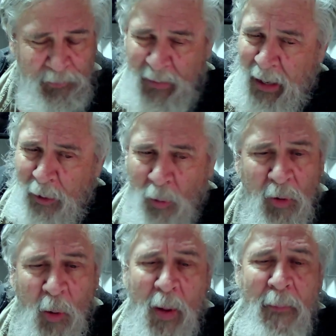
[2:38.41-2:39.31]
I don't
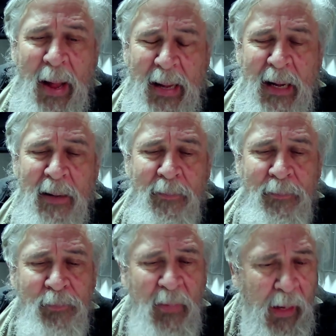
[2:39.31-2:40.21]
know what made it.
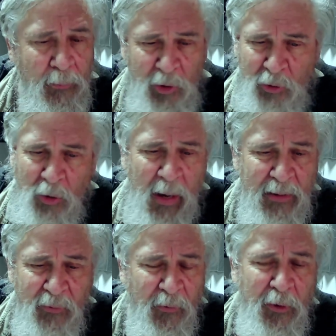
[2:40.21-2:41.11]
I'm just going to have
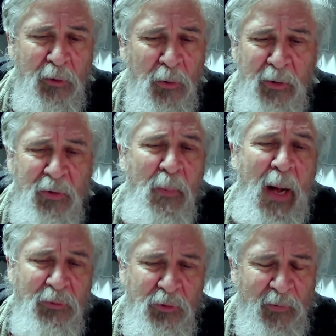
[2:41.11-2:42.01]
to refer to it as a
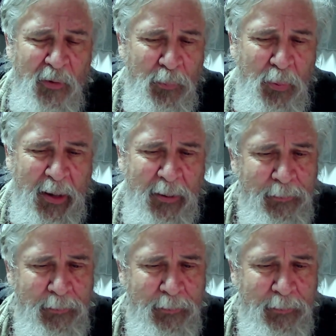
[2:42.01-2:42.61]
monster footprint.